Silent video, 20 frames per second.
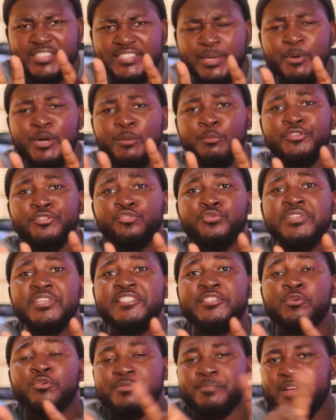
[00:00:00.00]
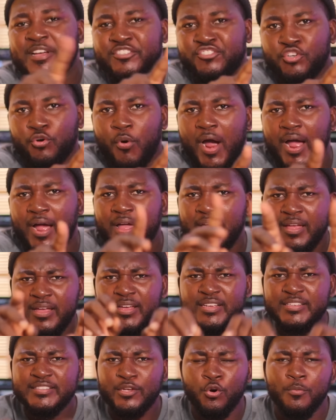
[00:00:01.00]
and some of the details, Mashawa,
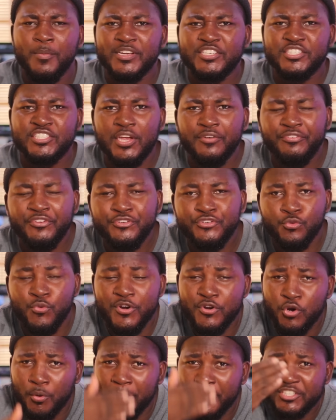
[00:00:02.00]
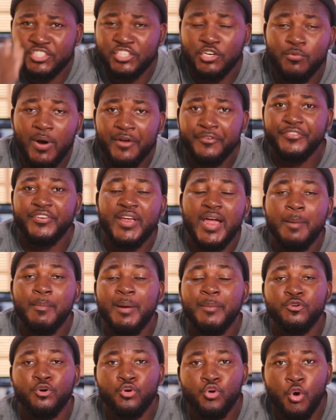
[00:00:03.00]
so we'll be share video, we know about Shawa Dream,
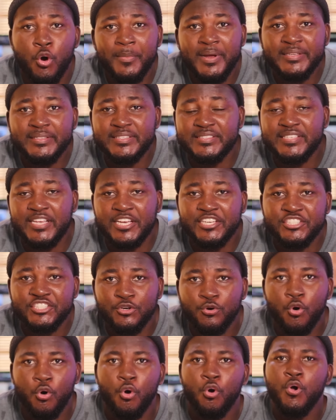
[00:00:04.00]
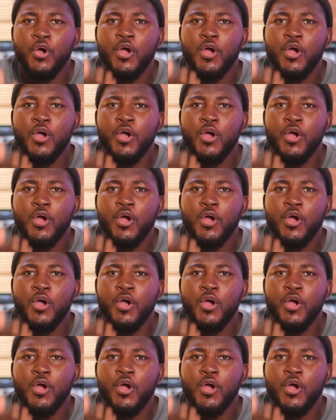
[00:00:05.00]
I'm your comment section. Ho.